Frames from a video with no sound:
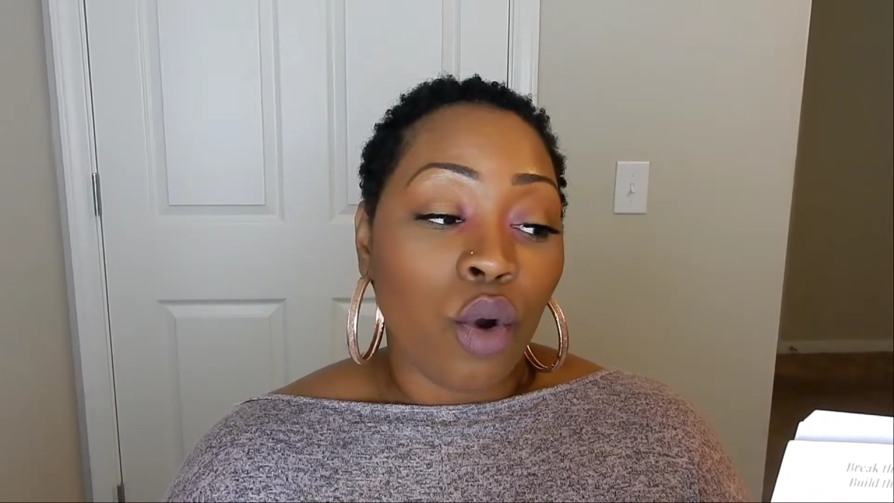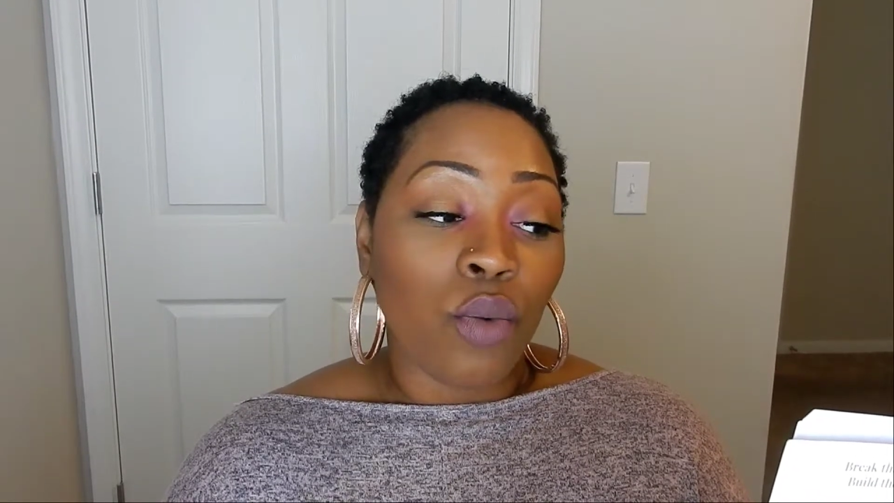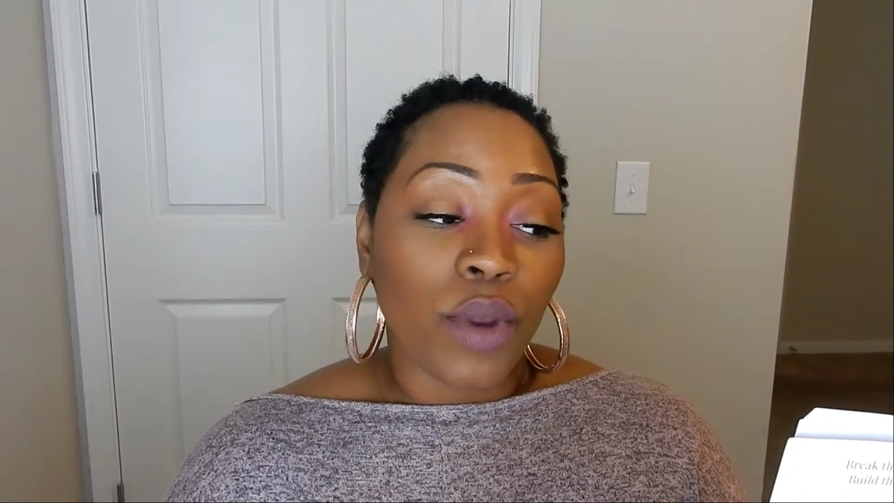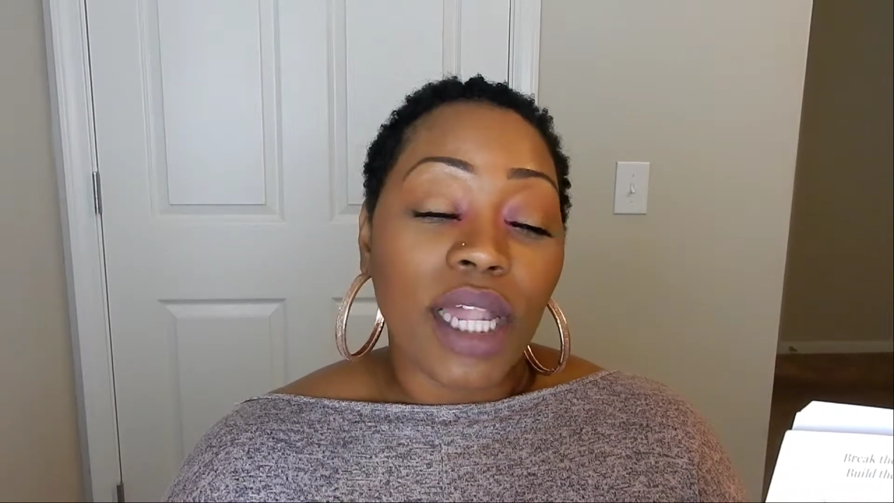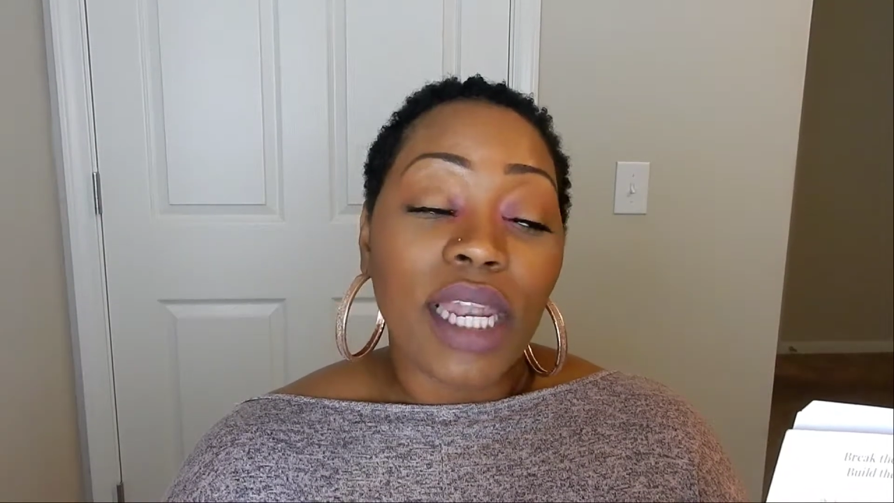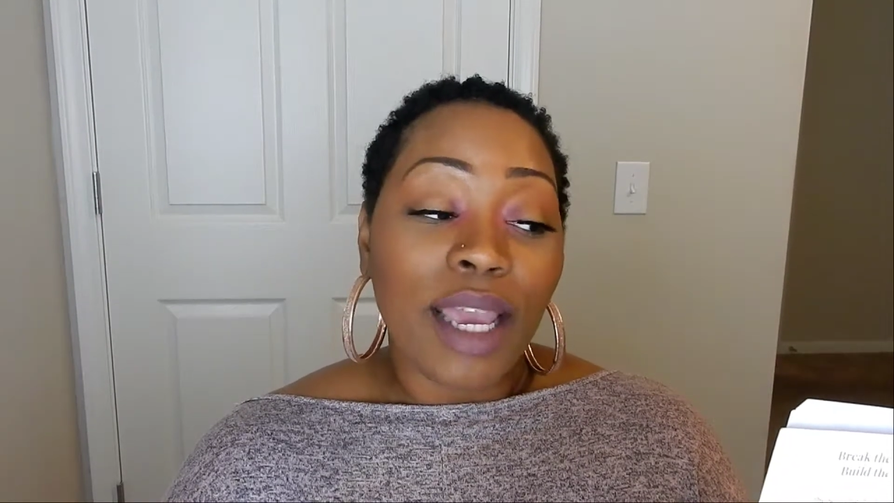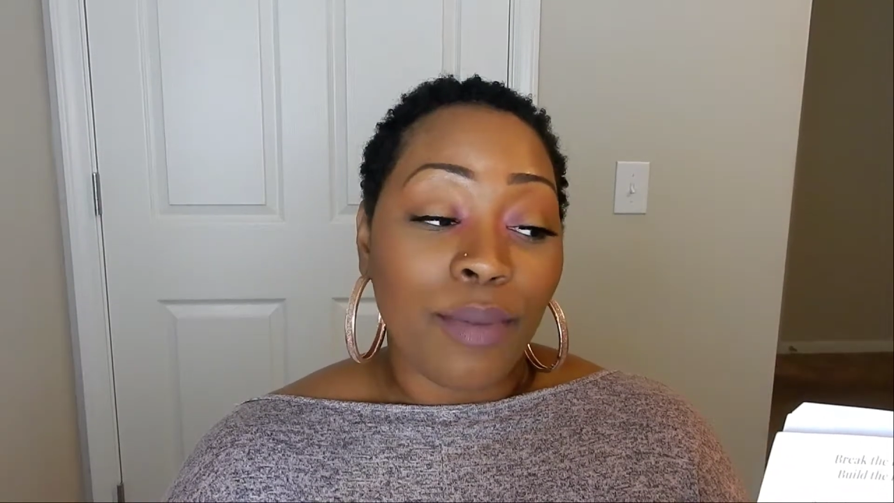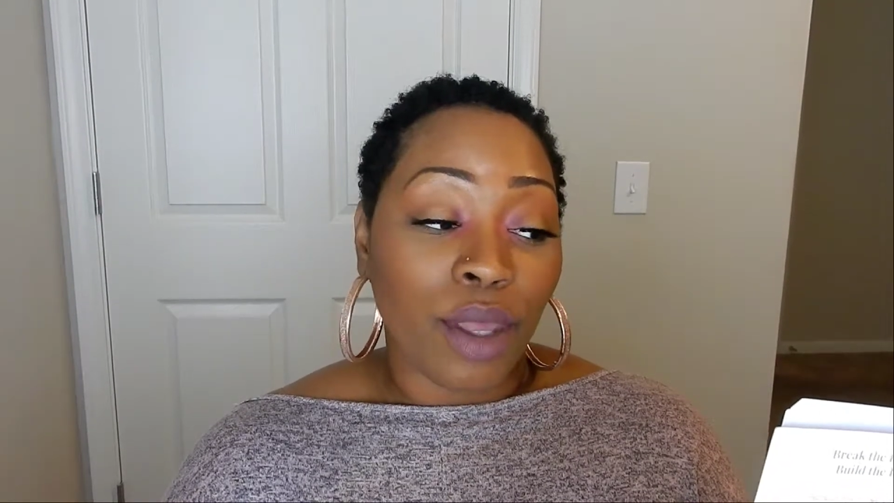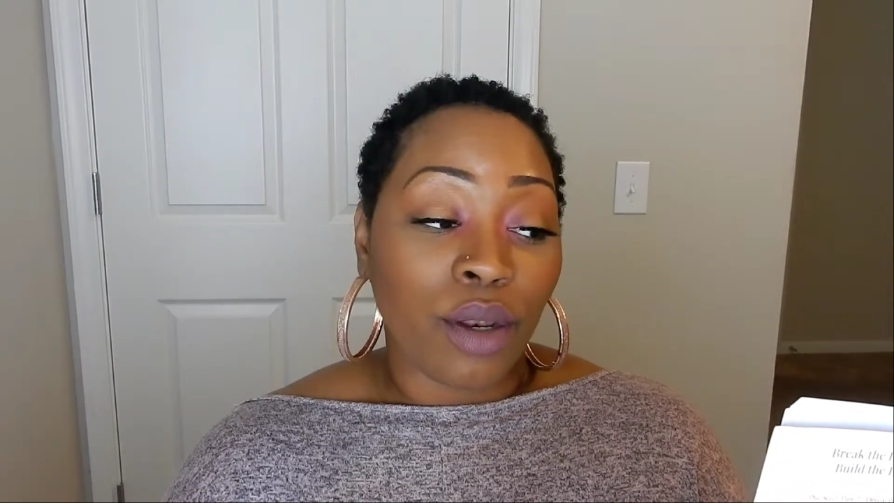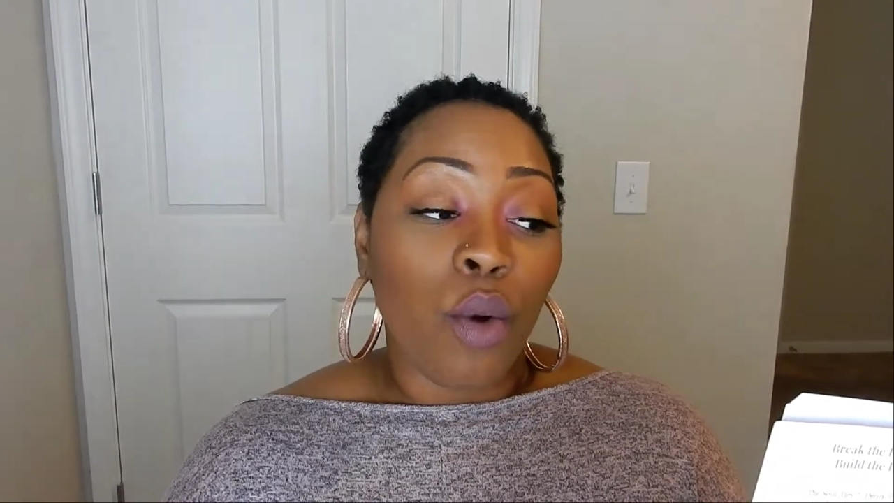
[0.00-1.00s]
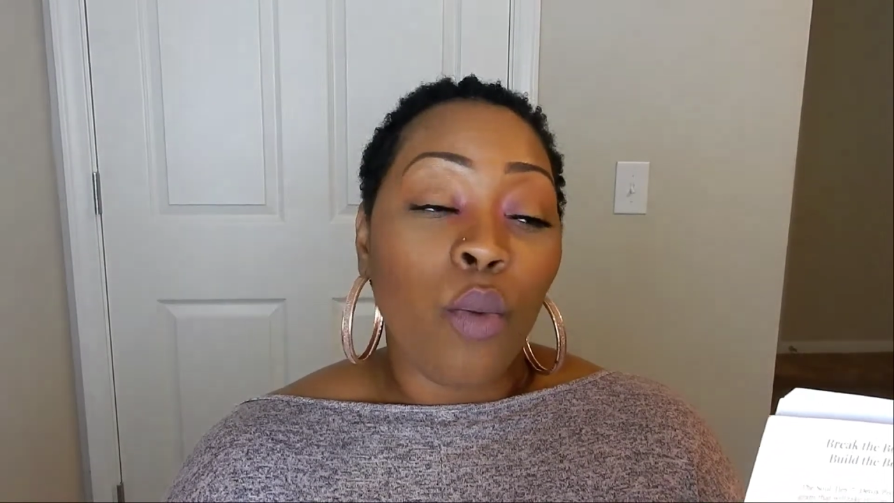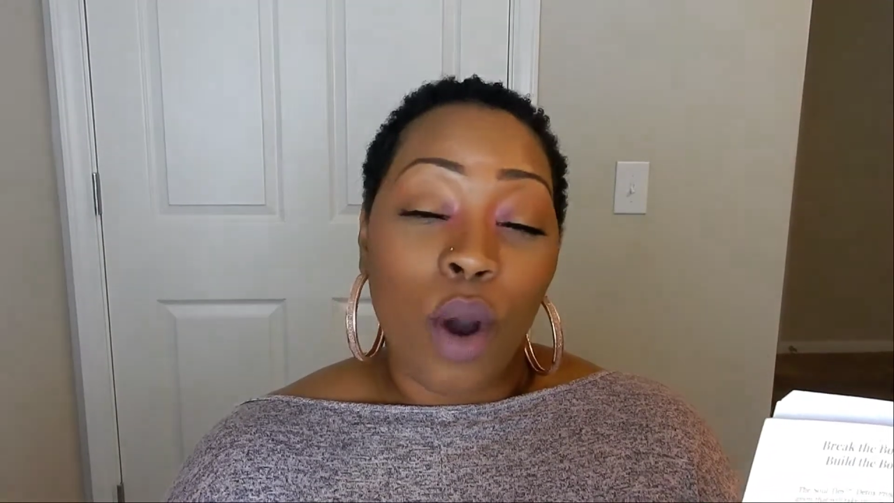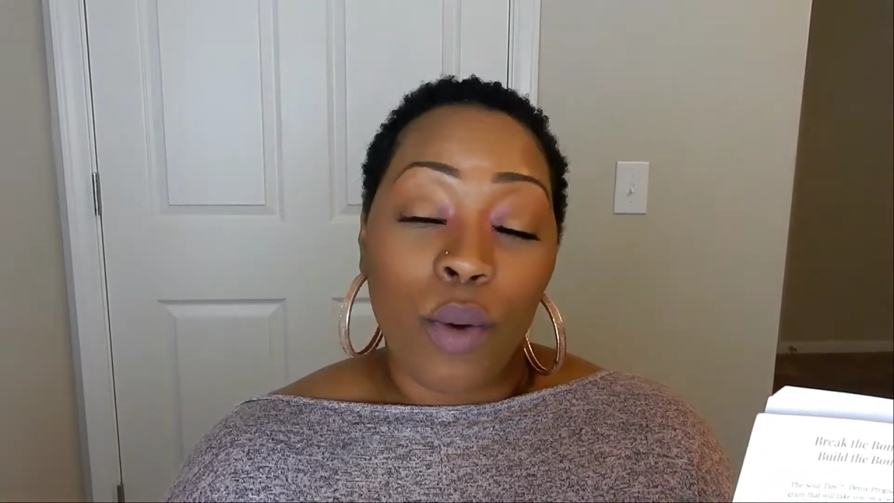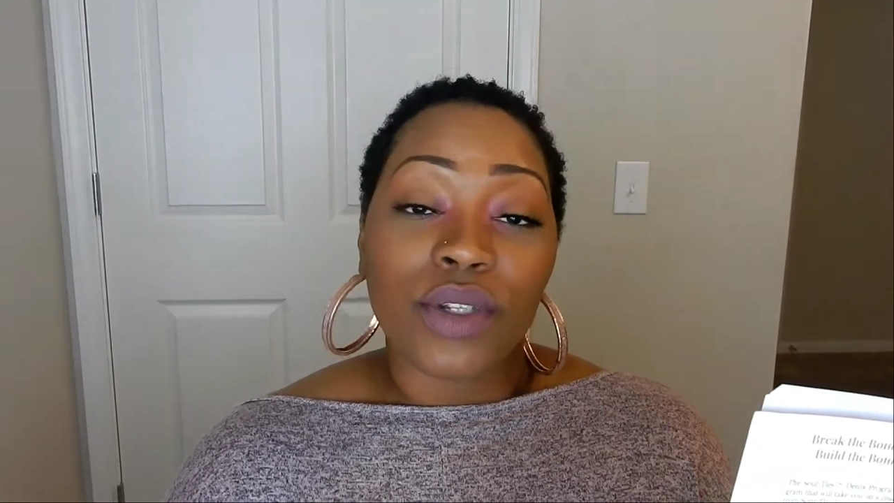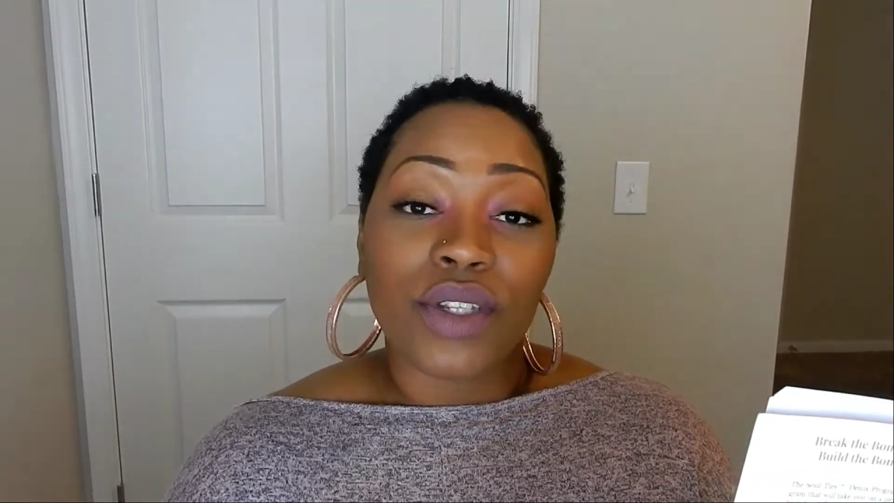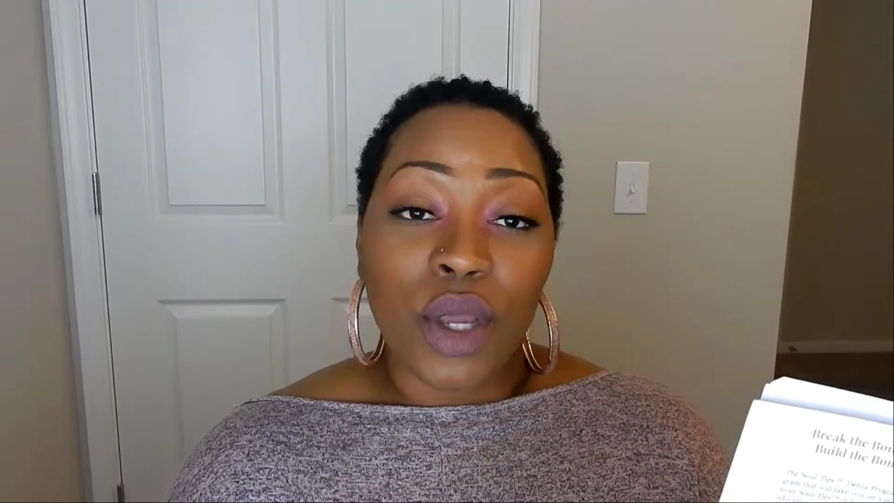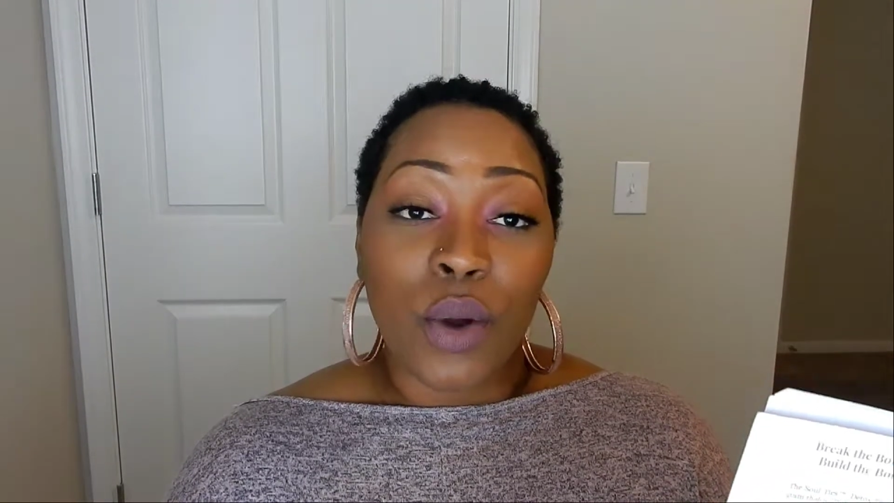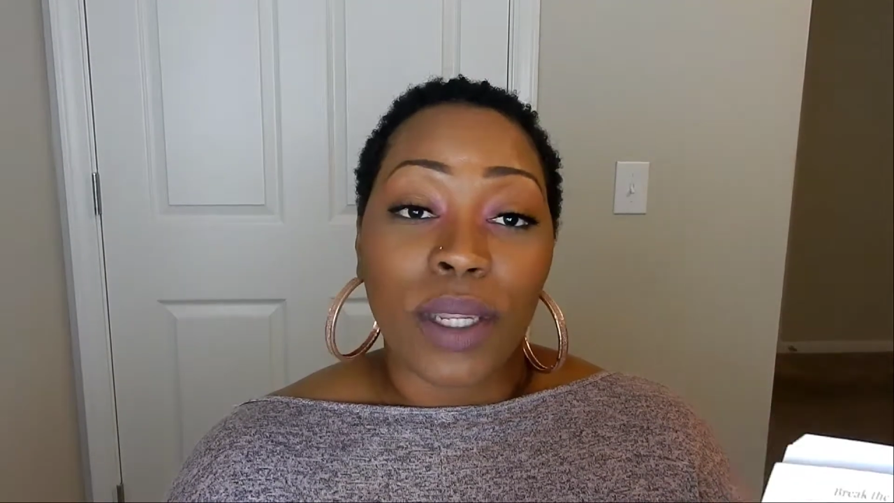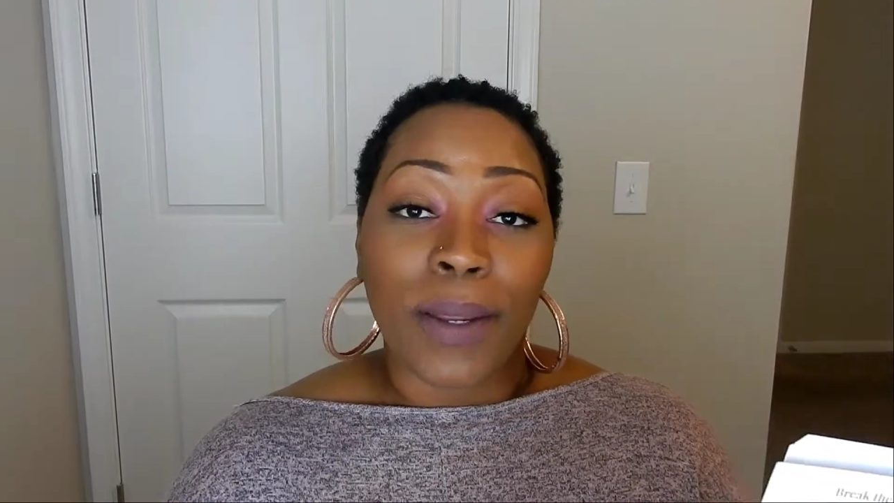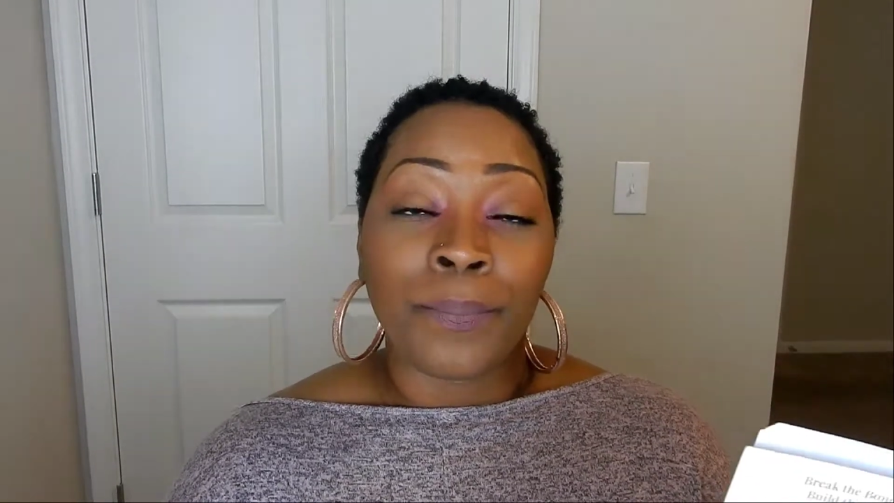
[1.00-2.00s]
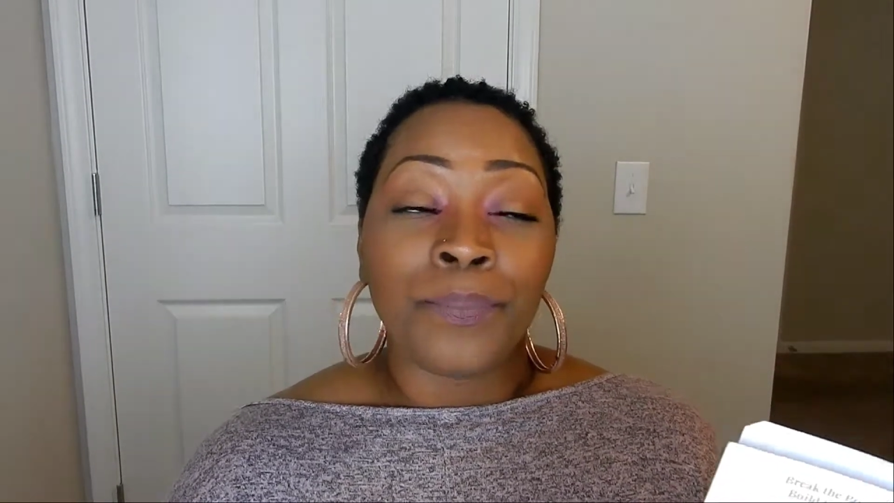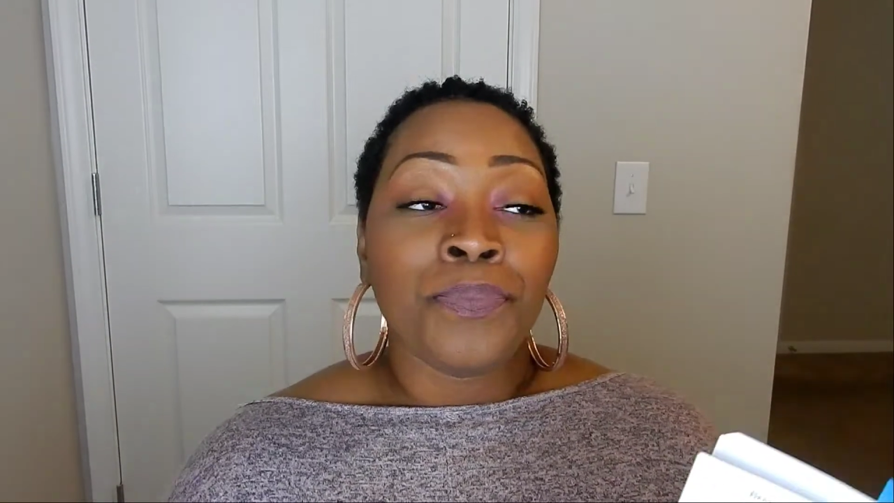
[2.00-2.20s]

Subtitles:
or reclaiming what was stolen.